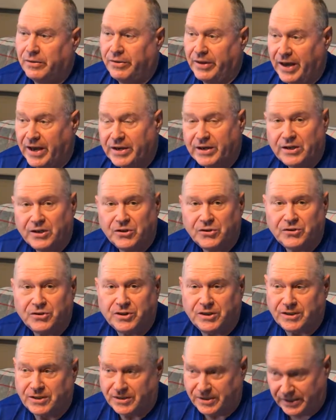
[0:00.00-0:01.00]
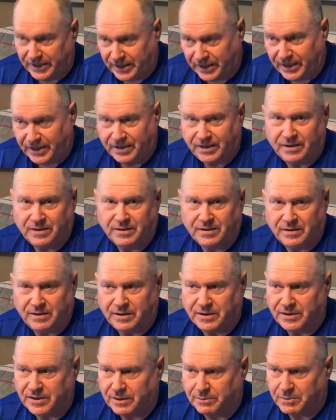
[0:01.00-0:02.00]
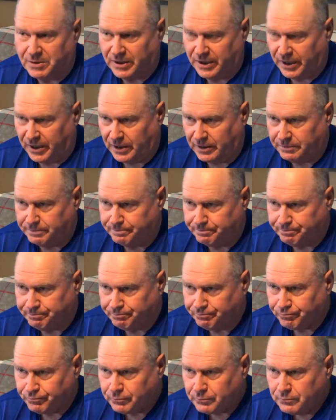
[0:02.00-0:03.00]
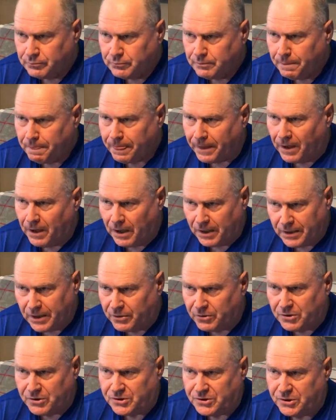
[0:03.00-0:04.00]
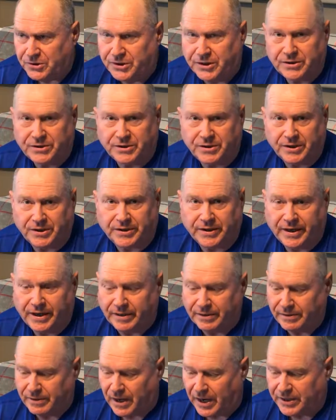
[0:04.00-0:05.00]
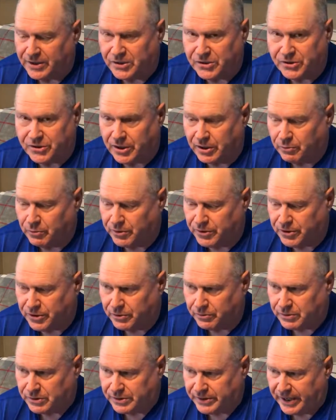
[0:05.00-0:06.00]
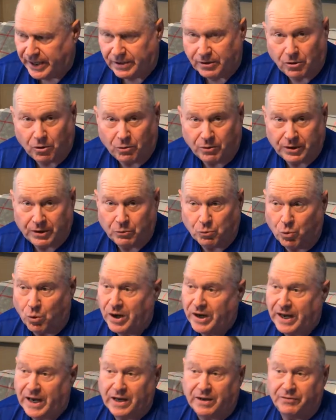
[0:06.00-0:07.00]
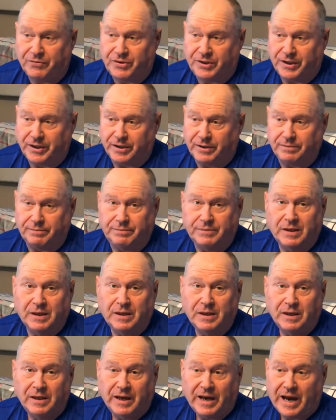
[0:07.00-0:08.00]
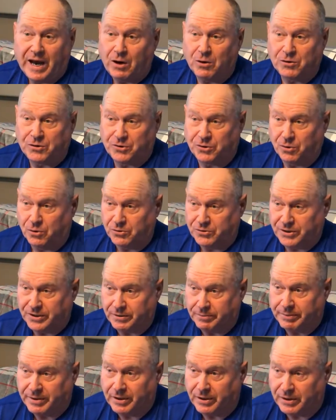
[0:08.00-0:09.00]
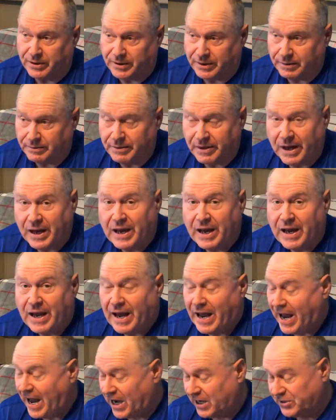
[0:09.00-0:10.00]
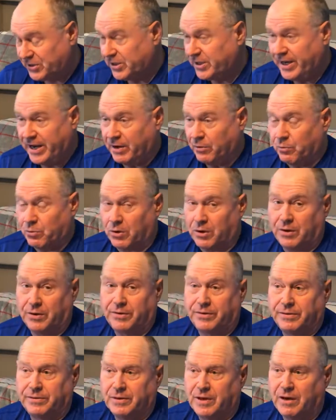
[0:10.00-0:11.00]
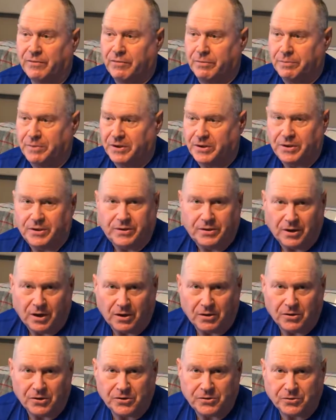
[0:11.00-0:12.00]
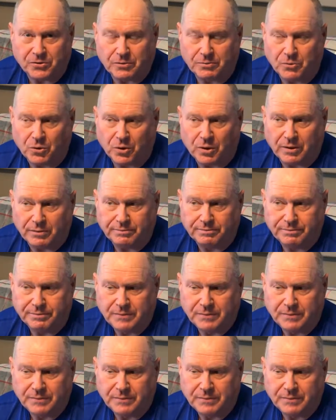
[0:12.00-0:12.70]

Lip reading: That is indeed intimidating. Another statistic that I can share with you is that only 1 out of 10 households in America has a net worth of $1 million or more.